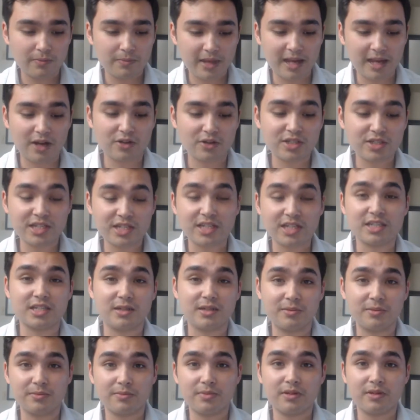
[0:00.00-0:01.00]

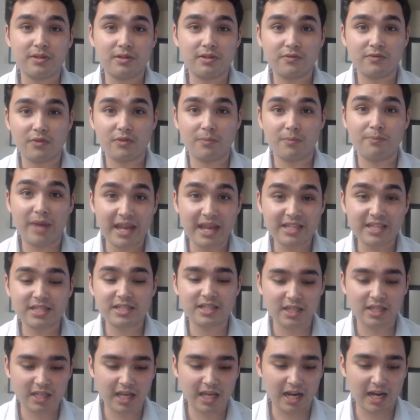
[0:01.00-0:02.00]
system for
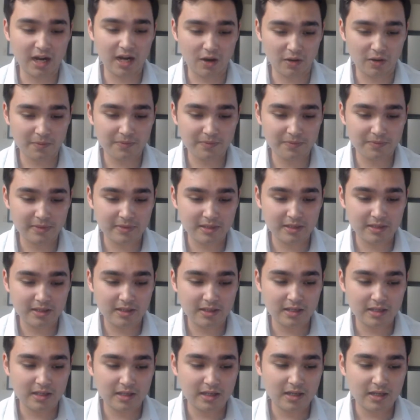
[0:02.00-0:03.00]
basic care,
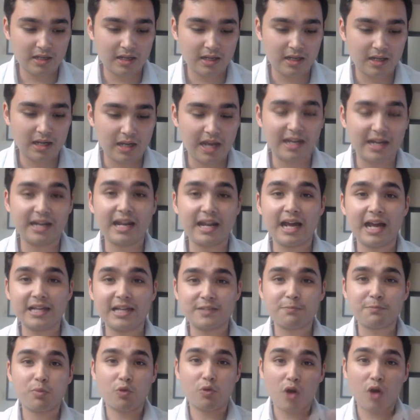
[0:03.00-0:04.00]
and it
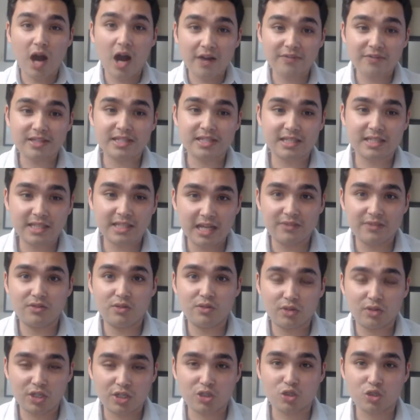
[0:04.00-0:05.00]
has province
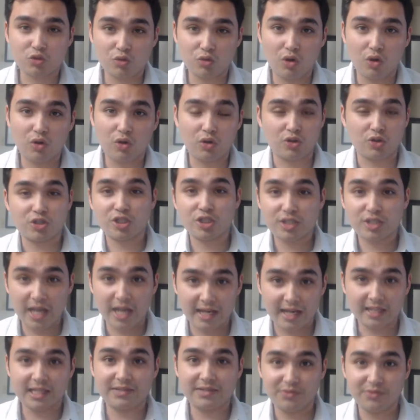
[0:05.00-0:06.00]
level control or
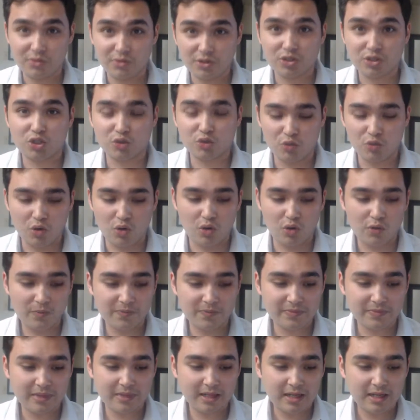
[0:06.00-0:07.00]
state level control.
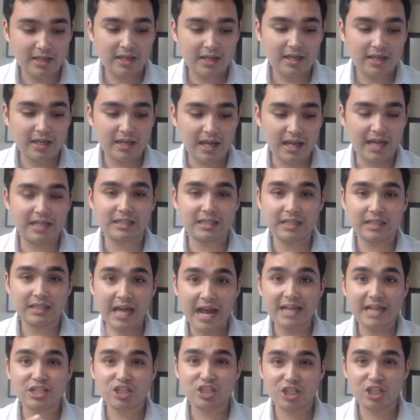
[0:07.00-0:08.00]
And
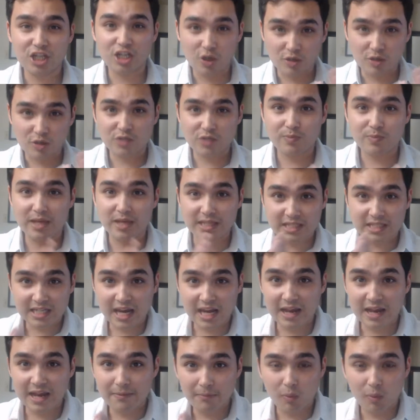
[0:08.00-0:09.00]
last year it spent
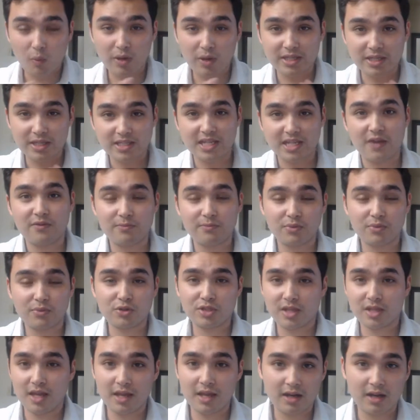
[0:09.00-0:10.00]

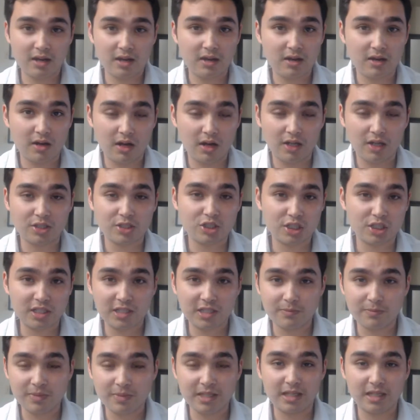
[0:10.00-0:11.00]
10.7% on
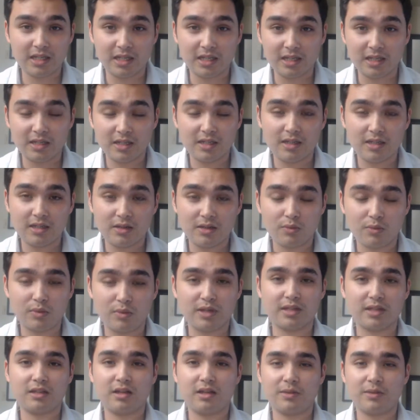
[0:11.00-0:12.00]
GDP when
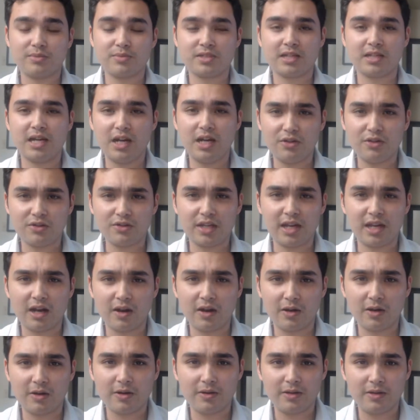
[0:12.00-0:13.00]
it comes to
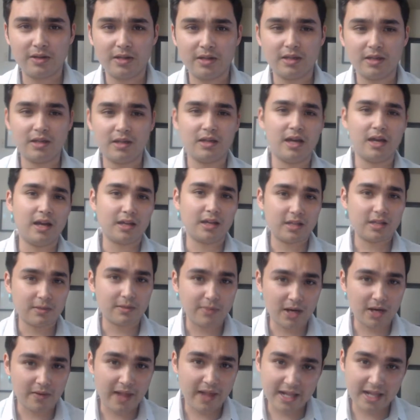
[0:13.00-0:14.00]
healthcare.
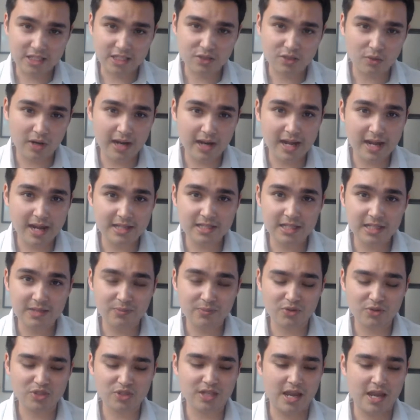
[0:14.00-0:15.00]
Compare that to our
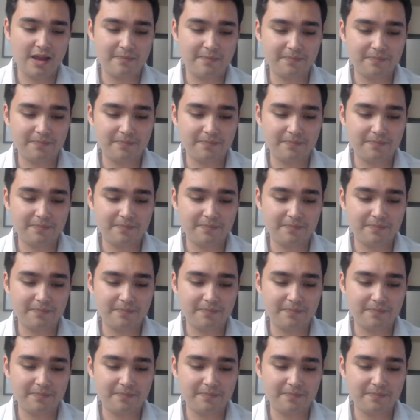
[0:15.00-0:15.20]
18%.